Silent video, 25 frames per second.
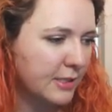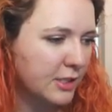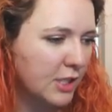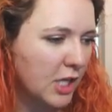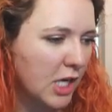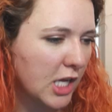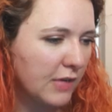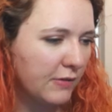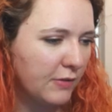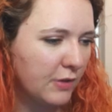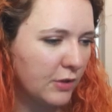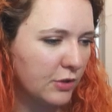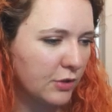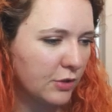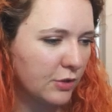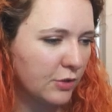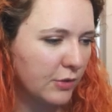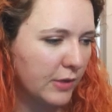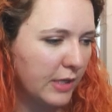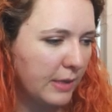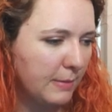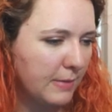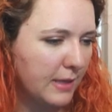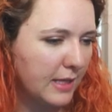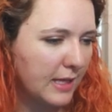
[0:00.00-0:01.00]
all of you to
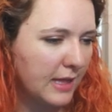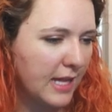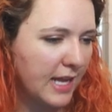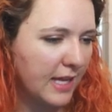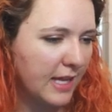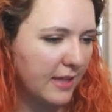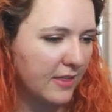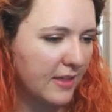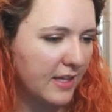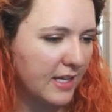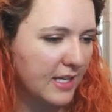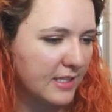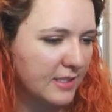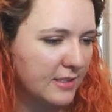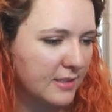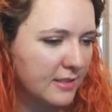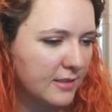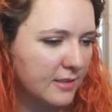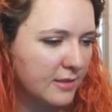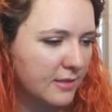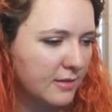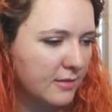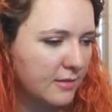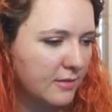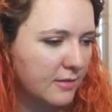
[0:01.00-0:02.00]
greet me like this.
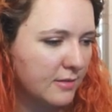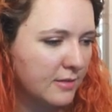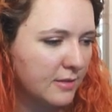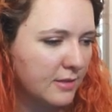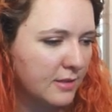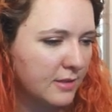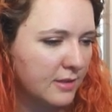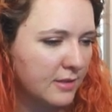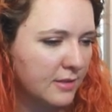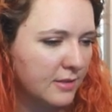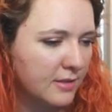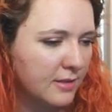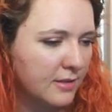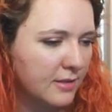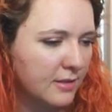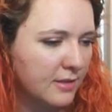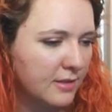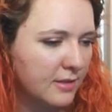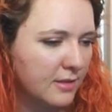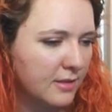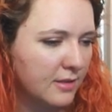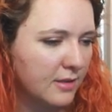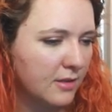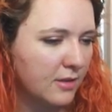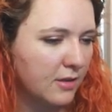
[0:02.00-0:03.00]

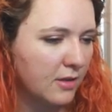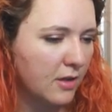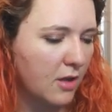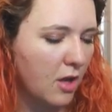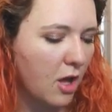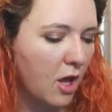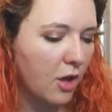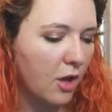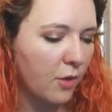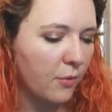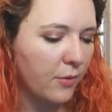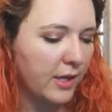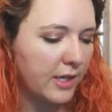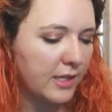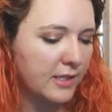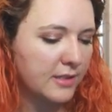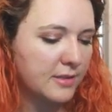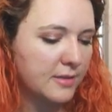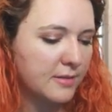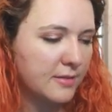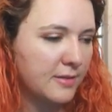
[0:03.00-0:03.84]
Always.